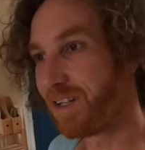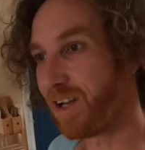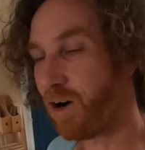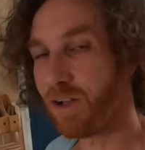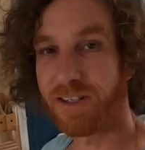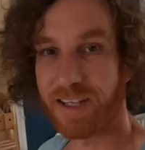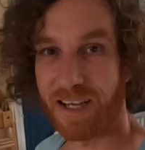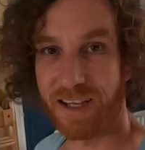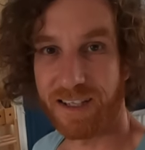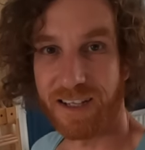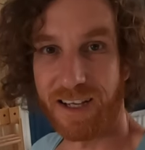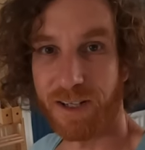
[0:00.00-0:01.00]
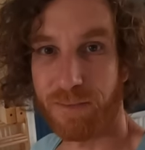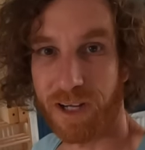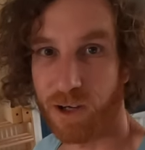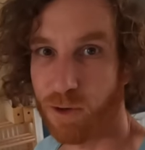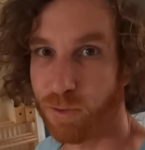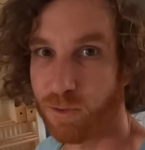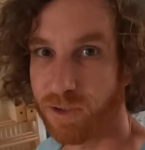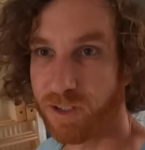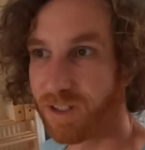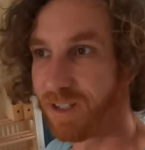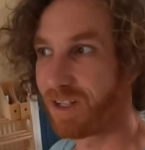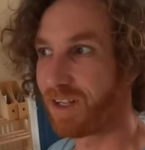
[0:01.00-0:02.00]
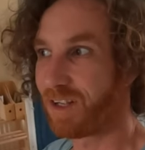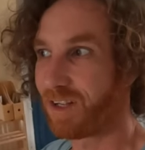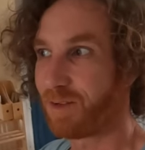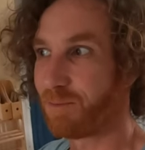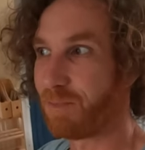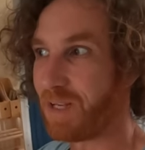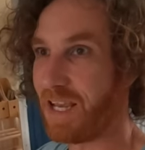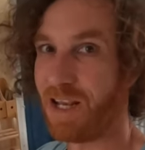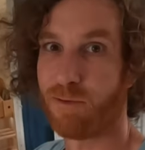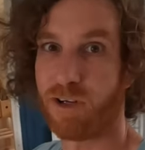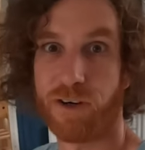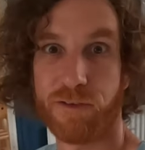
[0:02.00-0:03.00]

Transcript: holidaying in my own area